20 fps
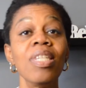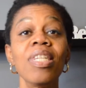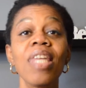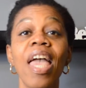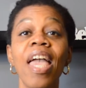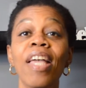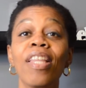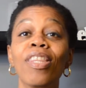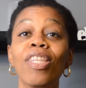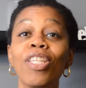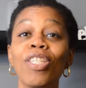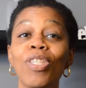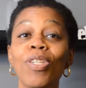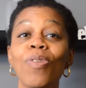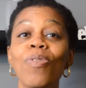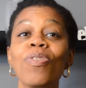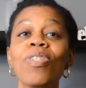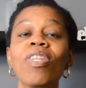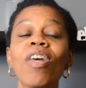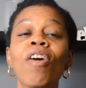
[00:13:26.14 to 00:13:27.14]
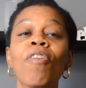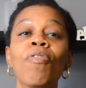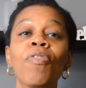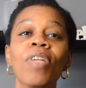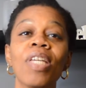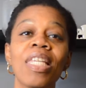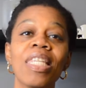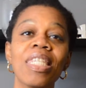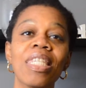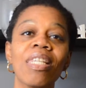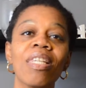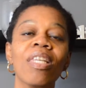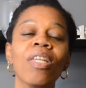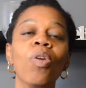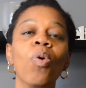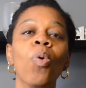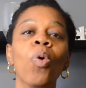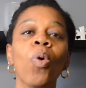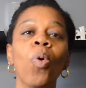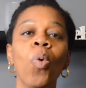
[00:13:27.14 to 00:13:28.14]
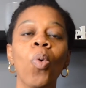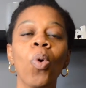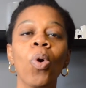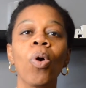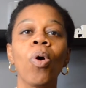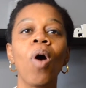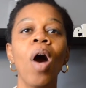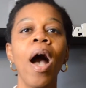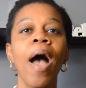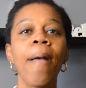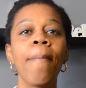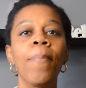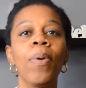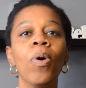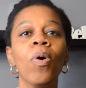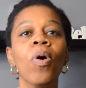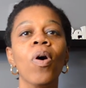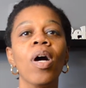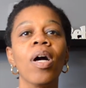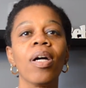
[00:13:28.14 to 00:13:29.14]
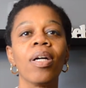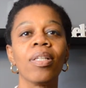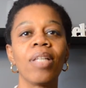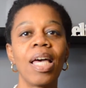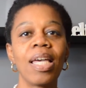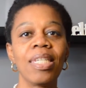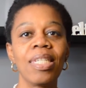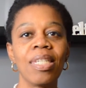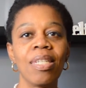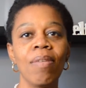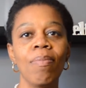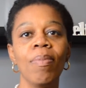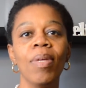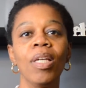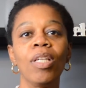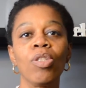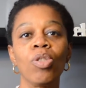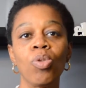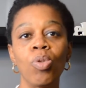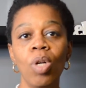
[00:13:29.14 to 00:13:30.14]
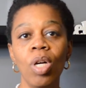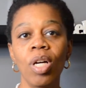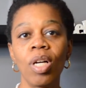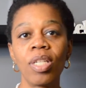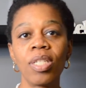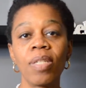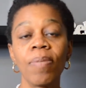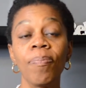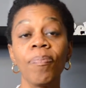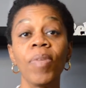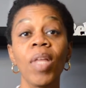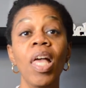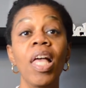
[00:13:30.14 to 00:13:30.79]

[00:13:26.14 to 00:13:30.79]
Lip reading: and the use of insulin or oral hypoglycemic drugs.